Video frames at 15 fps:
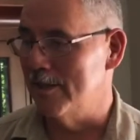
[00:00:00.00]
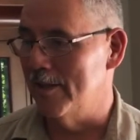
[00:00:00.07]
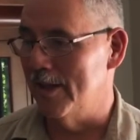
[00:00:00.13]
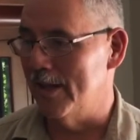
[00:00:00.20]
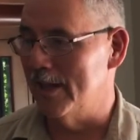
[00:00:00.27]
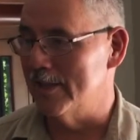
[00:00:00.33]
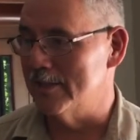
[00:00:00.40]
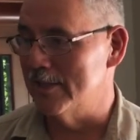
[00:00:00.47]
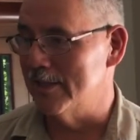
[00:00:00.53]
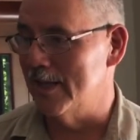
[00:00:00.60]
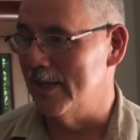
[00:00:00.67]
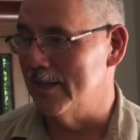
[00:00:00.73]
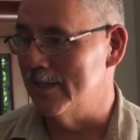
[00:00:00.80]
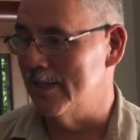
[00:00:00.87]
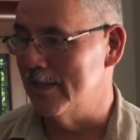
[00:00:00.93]
like I said,
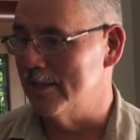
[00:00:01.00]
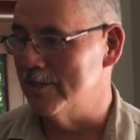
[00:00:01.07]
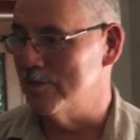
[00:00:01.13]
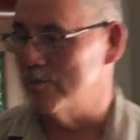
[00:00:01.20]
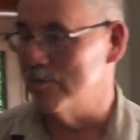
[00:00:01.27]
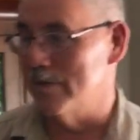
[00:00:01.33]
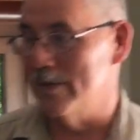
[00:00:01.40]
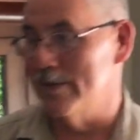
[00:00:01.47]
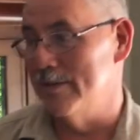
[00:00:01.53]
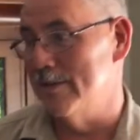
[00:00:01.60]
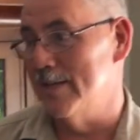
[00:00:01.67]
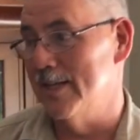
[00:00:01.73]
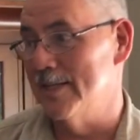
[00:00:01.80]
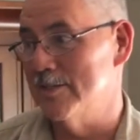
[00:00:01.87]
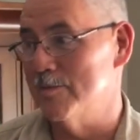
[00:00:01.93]
that's the way
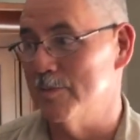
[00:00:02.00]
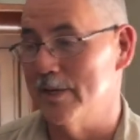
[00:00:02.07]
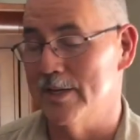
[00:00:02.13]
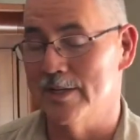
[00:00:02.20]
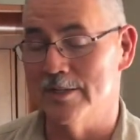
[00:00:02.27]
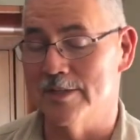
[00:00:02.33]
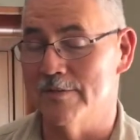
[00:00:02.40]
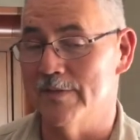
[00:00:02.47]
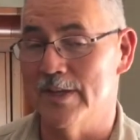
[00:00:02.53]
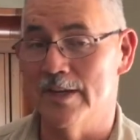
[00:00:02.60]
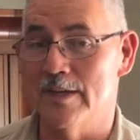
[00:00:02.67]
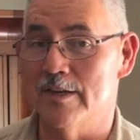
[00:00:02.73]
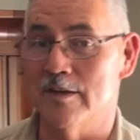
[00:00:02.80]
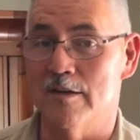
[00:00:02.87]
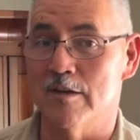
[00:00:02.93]
it is. And if they
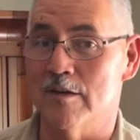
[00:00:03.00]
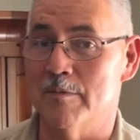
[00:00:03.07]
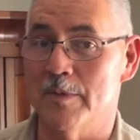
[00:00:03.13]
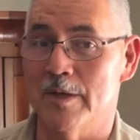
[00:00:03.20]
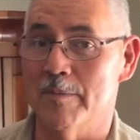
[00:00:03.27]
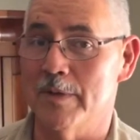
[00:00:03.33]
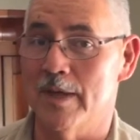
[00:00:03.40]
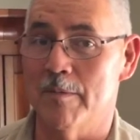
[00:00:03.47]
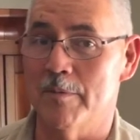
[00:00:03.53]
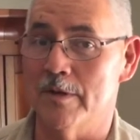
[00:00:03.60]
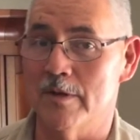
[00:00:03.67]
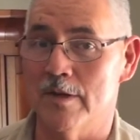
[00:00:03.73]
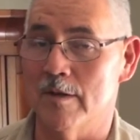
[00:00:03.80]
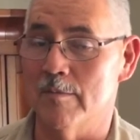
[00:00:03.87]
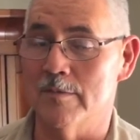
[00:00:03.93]
need to talk to me, I'd be happy
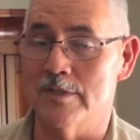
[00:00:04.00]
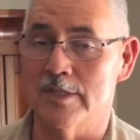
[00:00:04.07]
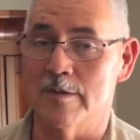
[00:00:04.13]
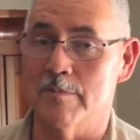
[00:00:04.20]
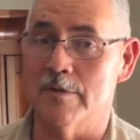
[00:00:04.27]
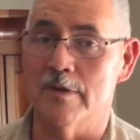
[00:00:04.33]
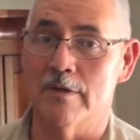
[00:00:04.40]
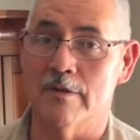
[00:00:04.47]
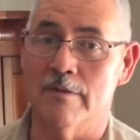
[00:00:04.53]
to tell them the same thing.